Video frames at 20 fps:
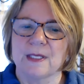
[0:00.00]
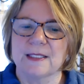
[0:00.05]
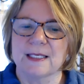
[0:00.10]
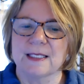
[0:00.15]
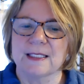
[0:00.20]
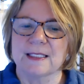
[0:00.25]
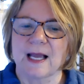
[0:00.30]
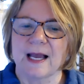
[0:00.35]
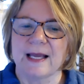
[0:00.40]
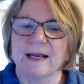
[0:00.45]

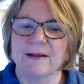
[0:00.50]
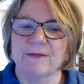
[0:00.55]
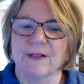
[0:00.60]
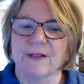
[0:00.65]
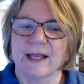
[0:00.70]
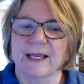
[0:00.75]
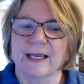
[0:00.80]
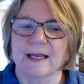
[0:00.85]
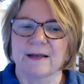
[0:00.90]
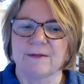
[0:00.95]
is kind of
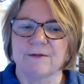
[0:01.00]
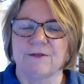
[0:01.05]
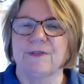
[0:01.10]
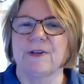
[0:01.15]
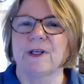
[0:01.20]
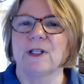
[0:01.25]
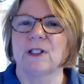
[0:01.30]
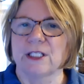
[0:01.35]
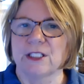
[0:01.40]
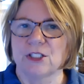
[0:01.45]
like a
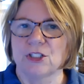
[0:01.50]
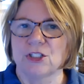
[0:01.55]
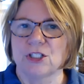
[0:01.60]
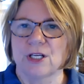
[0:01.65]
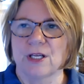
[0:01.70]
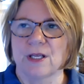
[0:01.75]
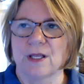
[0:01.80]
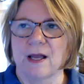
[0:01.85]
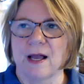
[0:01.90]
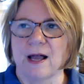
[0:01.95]

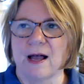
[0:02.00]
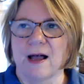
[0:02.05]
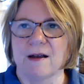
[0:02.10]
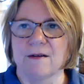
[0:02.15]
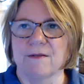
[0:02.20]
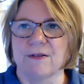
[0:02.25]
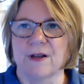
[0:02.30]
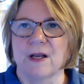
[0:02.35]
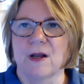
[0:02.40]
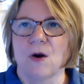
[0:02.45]
village
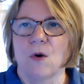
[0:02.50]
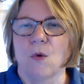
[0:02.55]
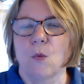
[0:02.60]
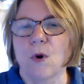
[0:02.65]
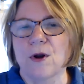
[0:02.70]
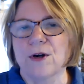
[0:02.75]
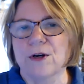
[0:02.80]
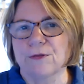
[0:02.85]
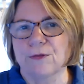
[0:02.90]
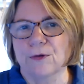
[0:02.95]
of
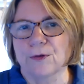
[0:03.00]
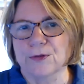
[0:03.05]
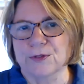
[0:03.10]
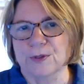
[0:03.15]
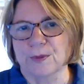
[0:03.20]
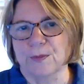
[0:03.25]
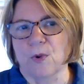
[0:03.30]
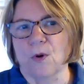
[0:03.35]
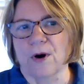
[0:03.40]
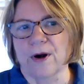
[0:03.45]
wonderful
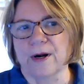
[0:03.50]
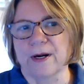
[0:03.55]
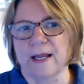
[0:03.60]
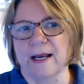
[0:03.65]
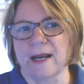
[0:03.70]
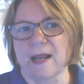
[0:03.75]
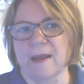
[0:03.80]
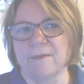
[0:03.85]
support, and I'm